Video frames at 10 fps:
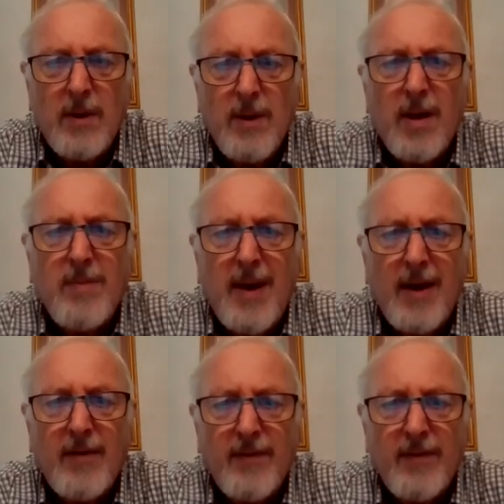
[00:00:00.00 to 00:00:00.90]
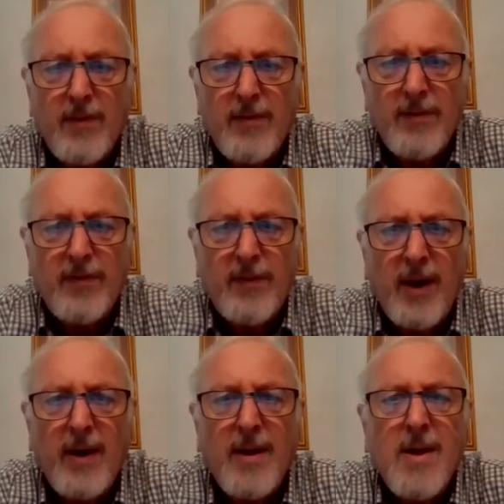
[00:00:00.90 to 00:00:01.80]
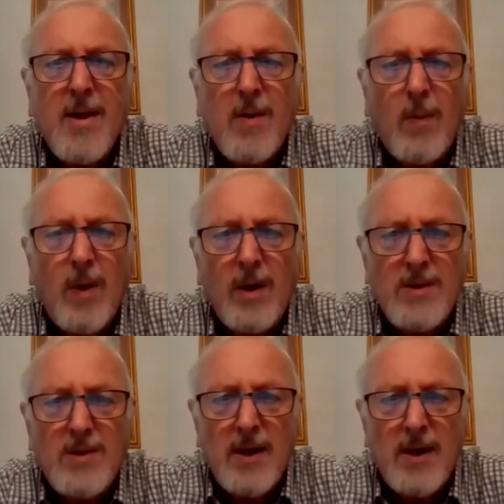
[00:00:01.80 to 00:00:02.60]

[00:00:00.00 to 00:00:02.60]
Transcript: come back for free once